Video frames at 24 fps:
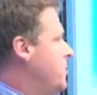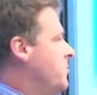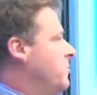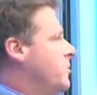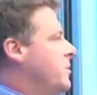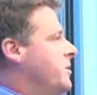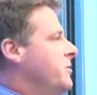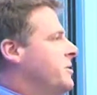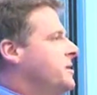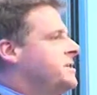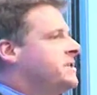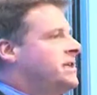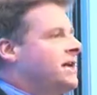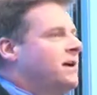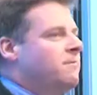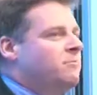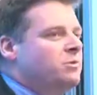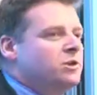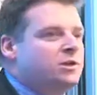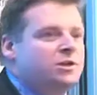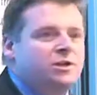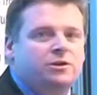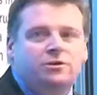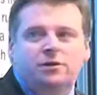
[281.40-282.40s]
whether it's
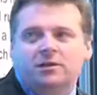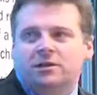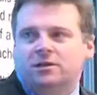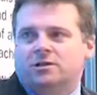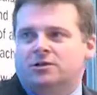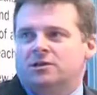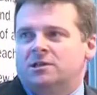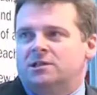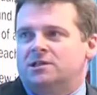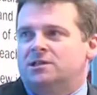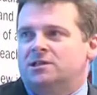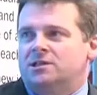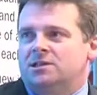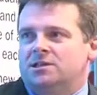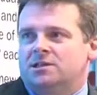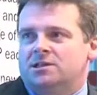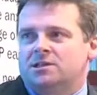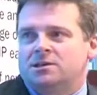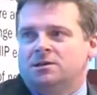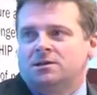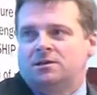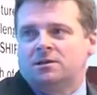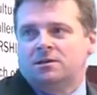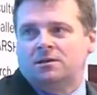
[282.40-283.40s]
temperature
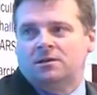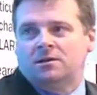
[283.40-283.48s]
increases,